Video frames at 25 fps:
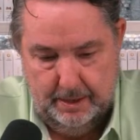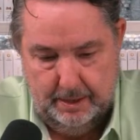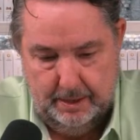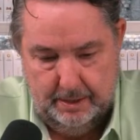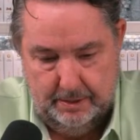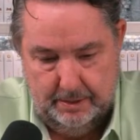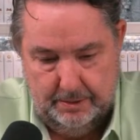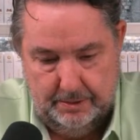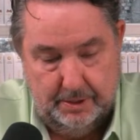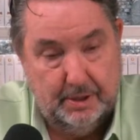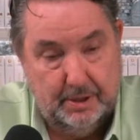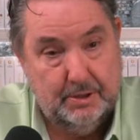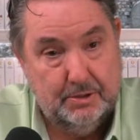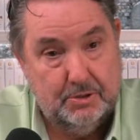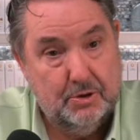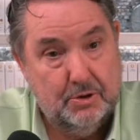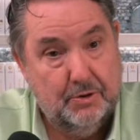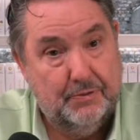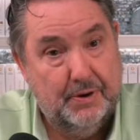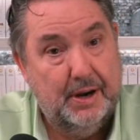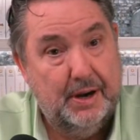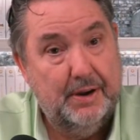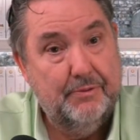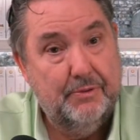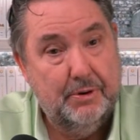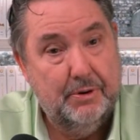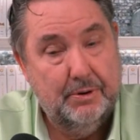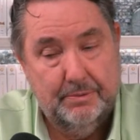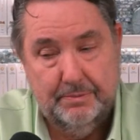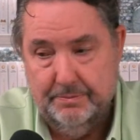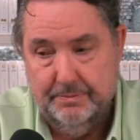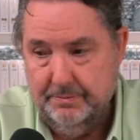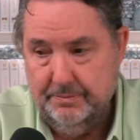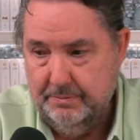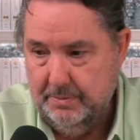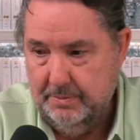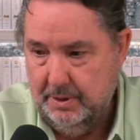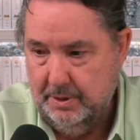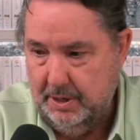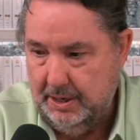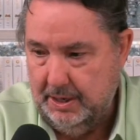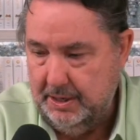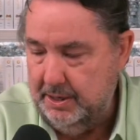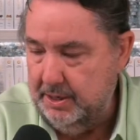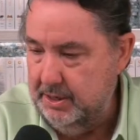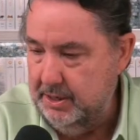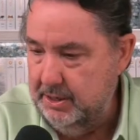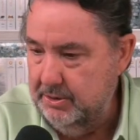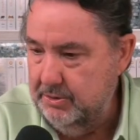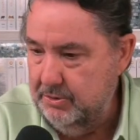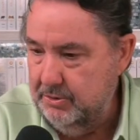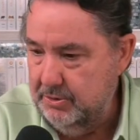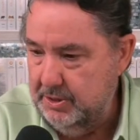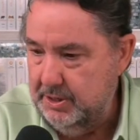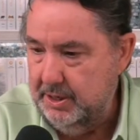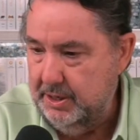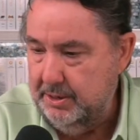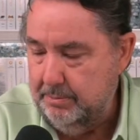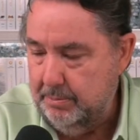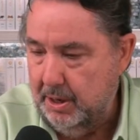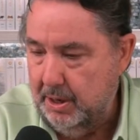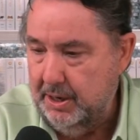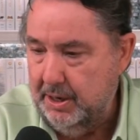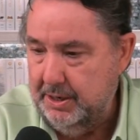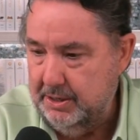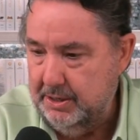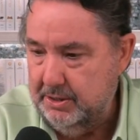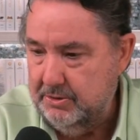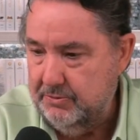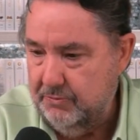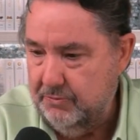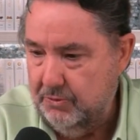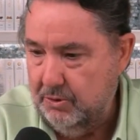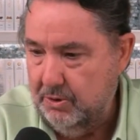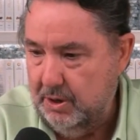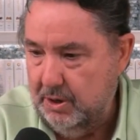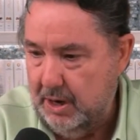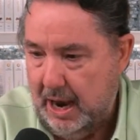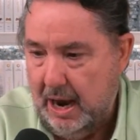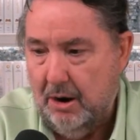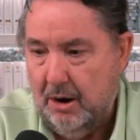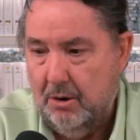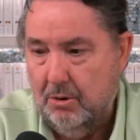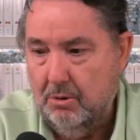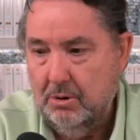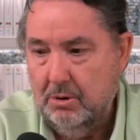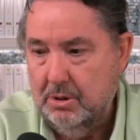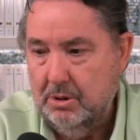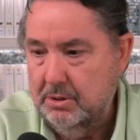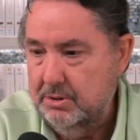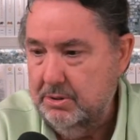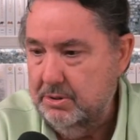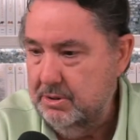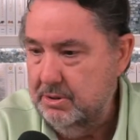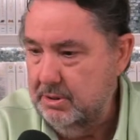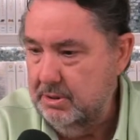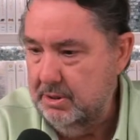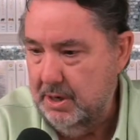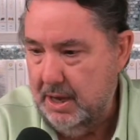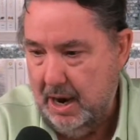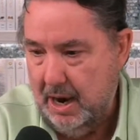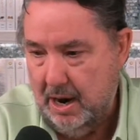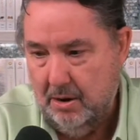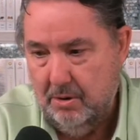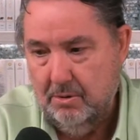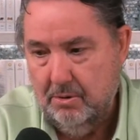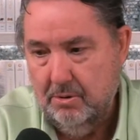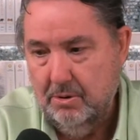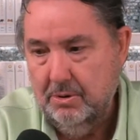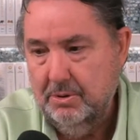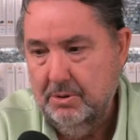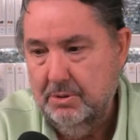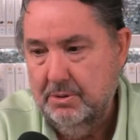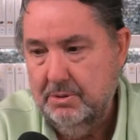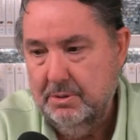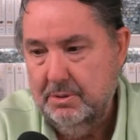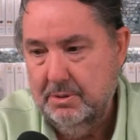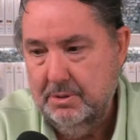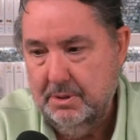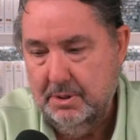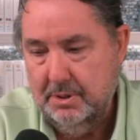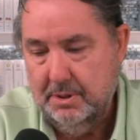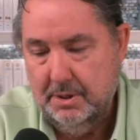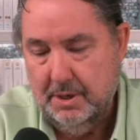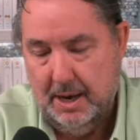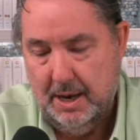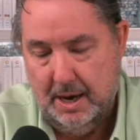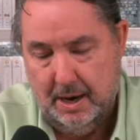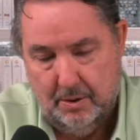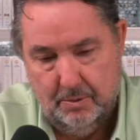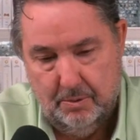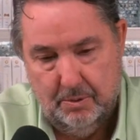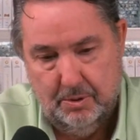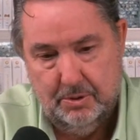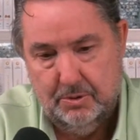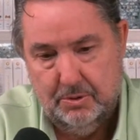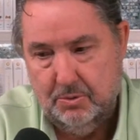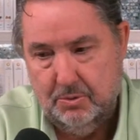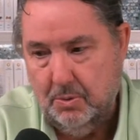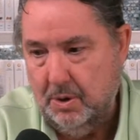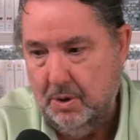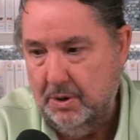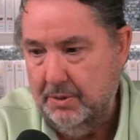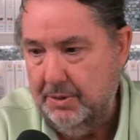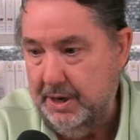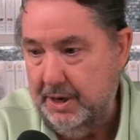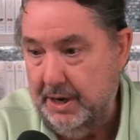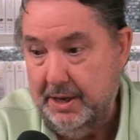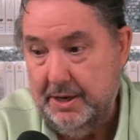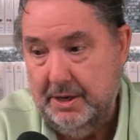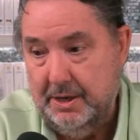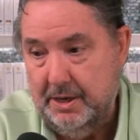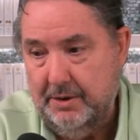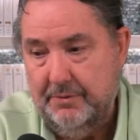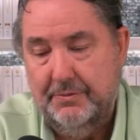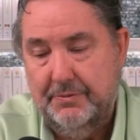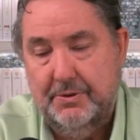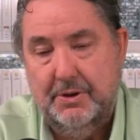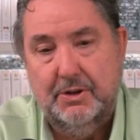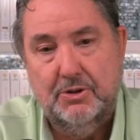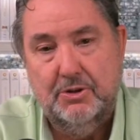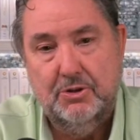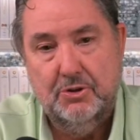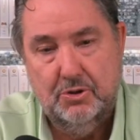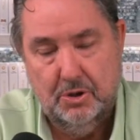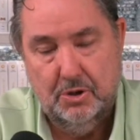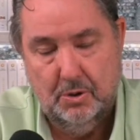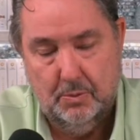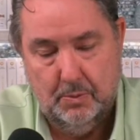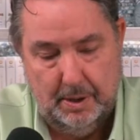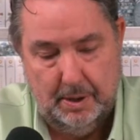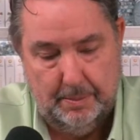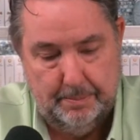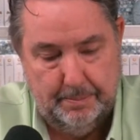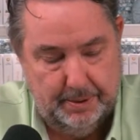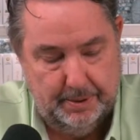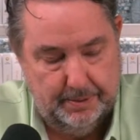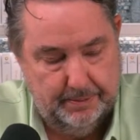The survivor, hiding under dead bodies for hours and hours and hours while the IDF didn't show up,